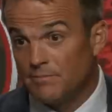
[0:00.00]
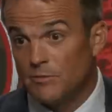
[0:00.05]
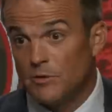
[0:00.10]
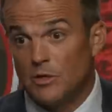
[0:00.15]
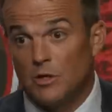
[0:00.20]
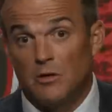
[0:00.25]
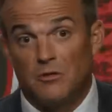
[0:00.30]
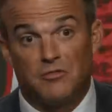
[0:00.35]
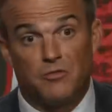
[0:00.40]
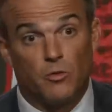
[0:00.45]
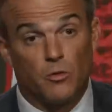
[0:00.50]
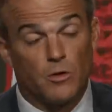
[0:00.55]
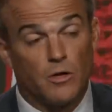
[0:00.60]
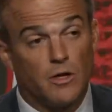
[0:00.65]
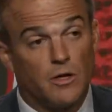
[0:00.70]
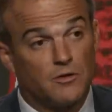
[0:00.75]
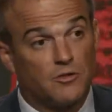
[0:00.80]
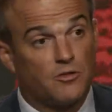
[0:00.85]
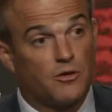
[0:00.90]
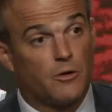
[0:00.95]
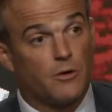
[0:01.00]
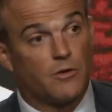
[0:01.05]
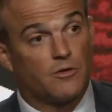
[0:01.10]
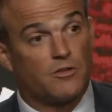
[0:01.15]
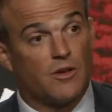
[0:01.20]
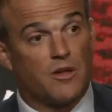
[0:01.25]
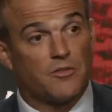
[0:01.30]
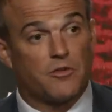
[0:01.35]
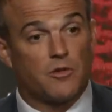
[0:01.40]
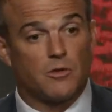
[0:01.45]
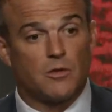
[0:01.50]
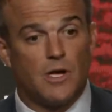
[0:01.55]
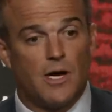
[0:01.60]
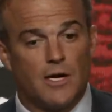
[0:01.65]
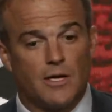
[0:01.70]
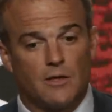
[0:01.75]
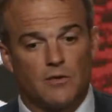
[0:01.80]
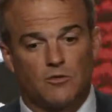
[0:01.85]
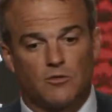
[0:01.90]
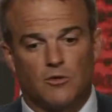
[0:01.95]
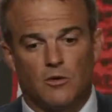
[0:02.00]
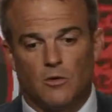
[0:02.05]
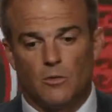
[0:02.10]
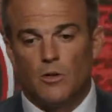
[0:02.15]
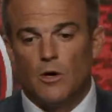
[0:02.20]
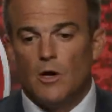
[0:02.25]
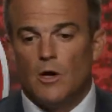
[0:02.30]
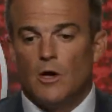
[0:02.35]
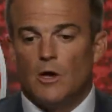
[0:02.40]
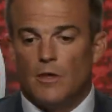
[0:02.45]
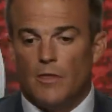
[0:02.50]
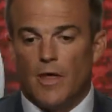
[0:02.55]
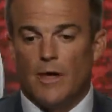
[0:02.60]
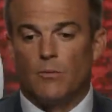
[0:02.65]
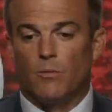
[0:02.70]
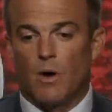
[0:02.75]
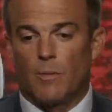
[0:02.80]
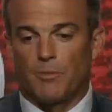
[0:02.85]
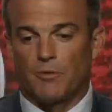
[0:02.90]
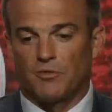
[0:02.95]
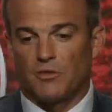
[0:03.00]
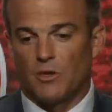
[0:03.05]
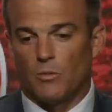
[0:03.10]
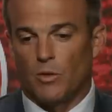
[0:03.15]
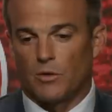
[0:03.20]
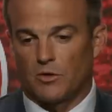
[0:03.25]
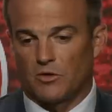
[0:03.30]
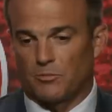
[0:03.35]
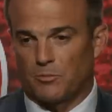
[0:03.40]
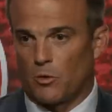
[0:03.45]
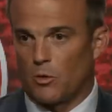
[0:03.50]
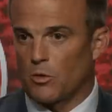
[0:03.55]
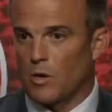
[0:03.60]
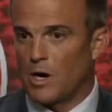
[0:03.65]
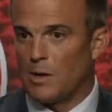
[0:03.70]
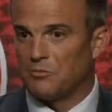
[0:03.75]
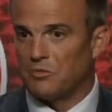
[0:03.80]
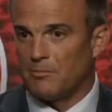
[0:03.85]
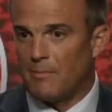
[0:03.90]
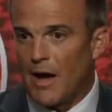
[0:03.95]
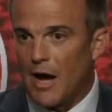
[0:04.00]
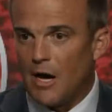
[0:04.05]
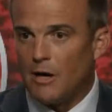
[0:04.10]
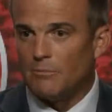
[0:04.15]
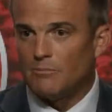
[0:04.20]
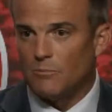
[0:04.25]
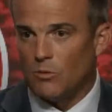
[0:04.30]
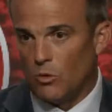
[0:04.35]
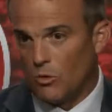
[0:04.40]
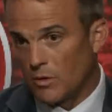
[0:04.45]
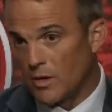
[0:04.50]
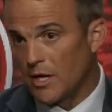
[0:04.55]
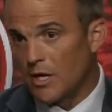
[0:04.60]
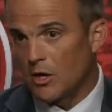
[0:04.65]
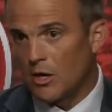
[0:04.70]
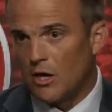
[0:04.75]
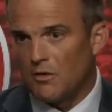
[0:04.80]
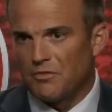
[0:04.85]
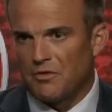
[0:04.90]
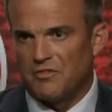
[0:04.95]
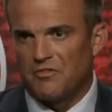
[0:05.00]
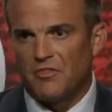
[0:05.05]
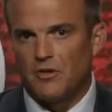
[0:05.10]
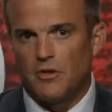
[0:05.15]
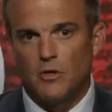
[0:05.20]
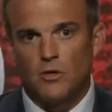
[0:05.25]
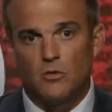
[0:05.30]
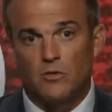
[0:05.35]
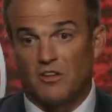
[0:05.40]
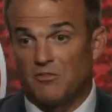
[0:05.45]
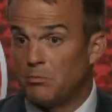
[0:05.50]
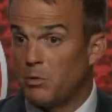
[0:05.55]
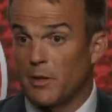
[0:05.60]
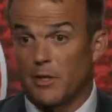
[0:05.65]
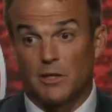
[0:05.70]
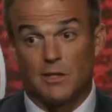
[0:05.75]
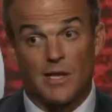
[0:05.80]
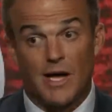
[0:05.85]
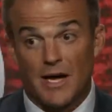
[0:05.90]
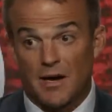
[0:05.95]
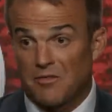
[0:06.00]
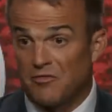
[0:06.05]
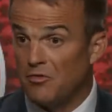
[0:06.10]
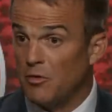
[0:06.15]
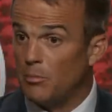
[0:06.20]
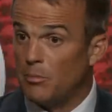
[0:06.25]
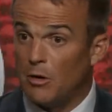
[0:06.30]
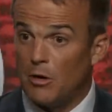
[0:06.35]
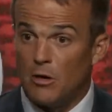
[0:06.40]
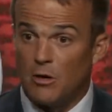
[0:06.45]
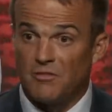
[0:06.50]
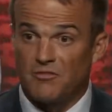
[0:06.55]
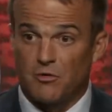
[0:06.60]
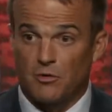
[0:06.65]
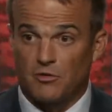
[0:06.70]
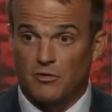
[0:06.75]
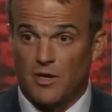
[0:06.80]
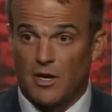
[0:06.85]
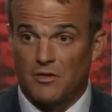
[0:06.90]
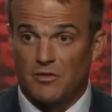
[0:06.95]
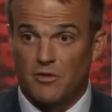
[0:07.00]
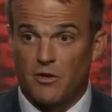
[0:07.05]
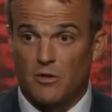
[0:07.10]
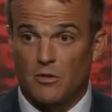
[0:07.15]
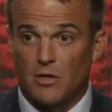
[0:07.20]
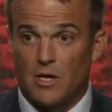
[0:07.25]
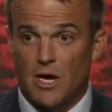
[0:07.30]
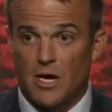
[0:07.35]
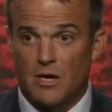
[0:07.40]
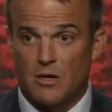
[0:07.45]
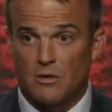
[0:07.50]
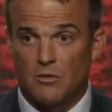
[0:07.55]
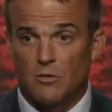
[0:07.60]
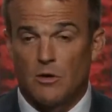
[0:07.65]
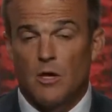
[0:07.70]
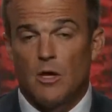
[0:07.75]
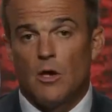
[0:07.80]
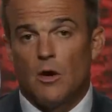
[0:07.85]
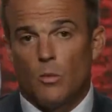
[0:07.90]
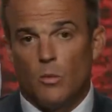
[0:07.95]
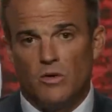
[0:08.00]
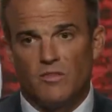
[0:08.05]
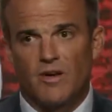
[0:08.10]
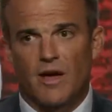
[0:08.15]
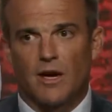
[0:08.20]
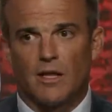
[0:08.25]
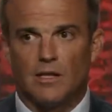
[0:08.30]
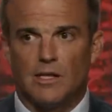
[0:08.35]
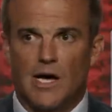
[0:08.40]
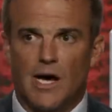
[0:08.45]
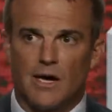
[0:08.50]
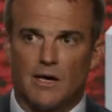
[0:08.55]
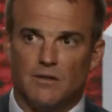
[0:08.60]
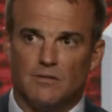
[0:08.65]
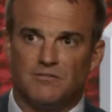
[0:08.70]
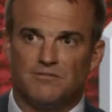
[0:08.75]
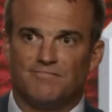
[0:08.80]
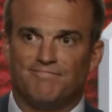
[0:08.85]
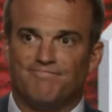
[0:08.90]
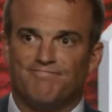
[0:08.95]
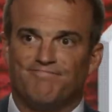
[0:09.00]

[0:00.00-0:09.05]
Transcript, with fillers: you know, for us here at South Carolina. So they represent what this program's about on and off the field. They've played a lot of football for South Carolina. We've got a lot of